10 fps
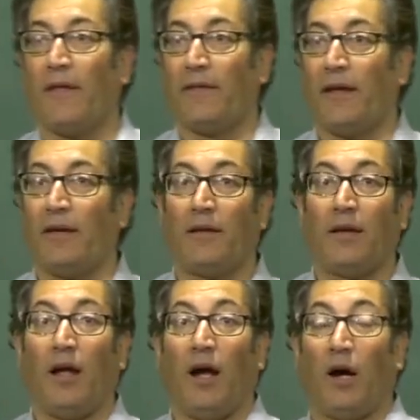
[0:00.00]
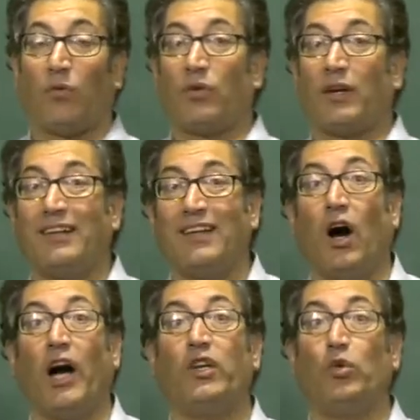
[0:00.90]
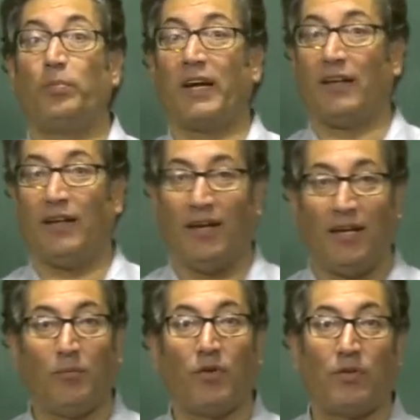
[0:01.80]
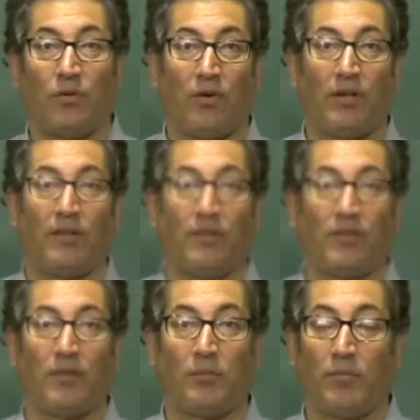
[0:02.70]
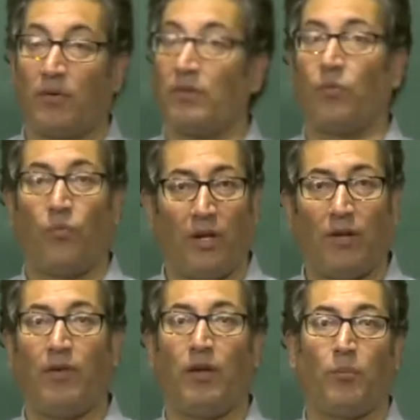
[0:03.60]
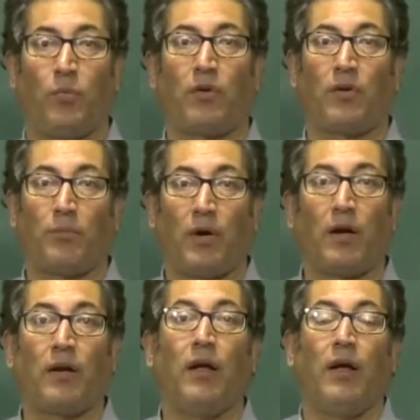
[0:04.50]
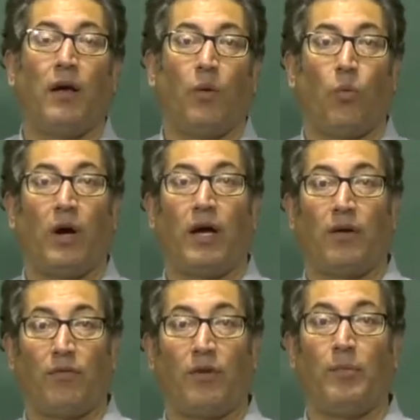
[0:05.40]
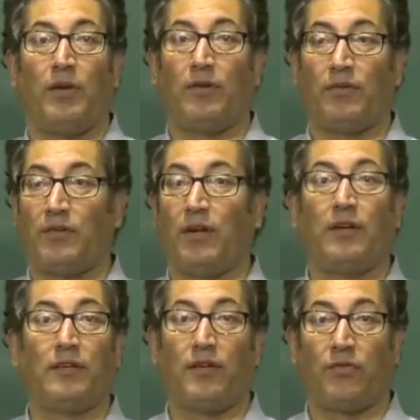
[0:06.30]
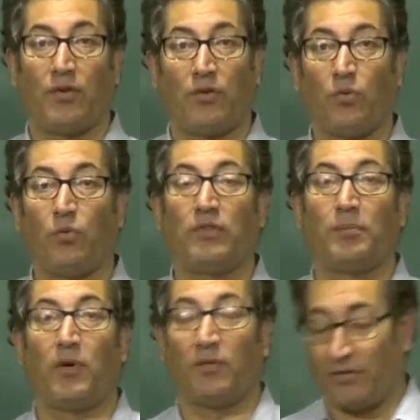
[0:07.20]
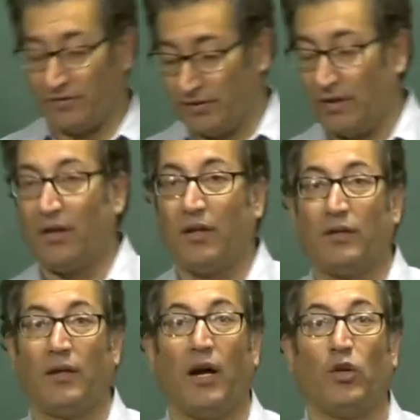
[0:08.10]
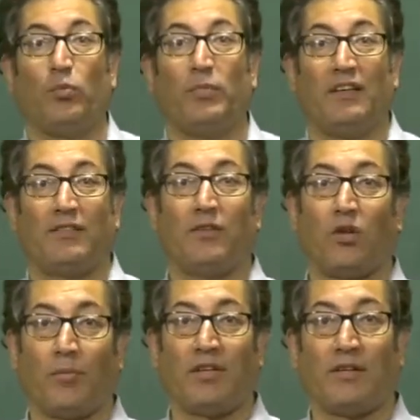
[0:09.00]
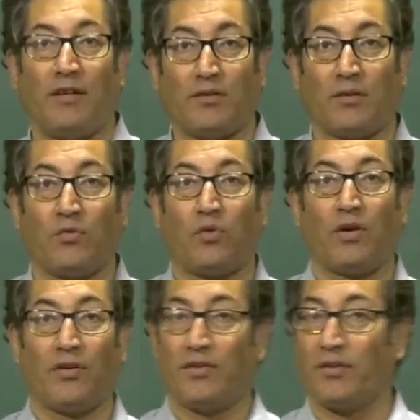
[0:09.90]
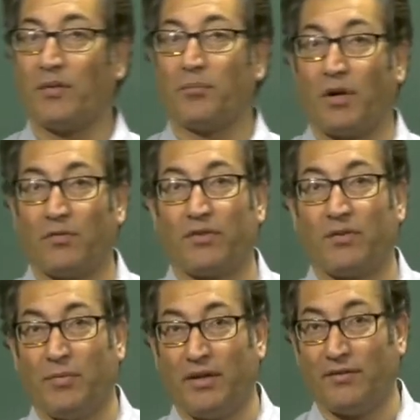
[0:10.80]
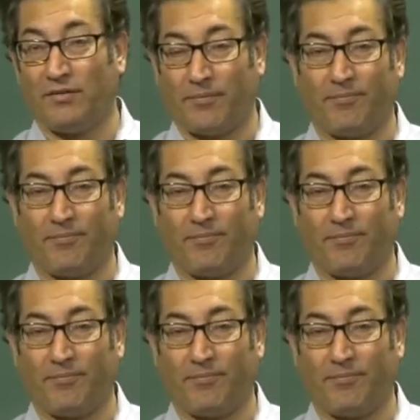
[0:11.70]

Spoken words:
Then how to write the IUPAC name of the coordination compounds, very, very important part, where we'll be studying the different rules upon which the IUPAC nomenclature of coordination compounds is based.